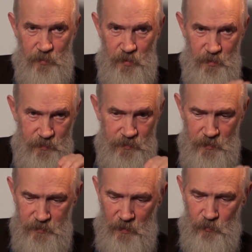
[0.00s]
The
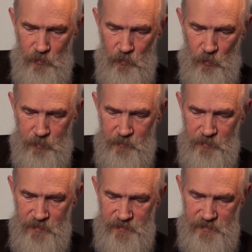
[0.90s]
experiment was
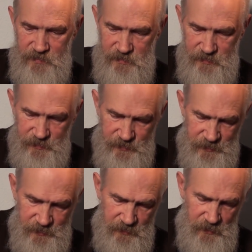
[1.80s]
carried out,
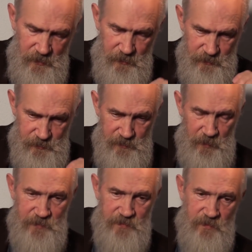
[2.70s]
and
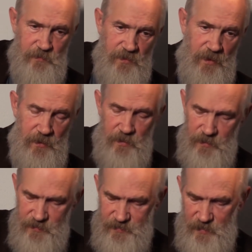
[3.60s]
an article was
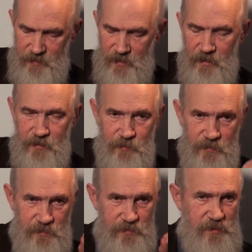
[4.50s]
written.
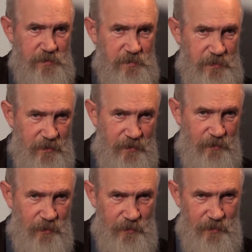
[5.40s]
It was back in
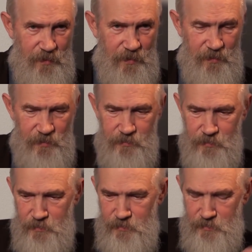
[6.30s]

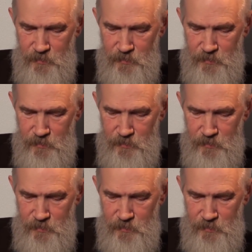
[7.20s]
1975.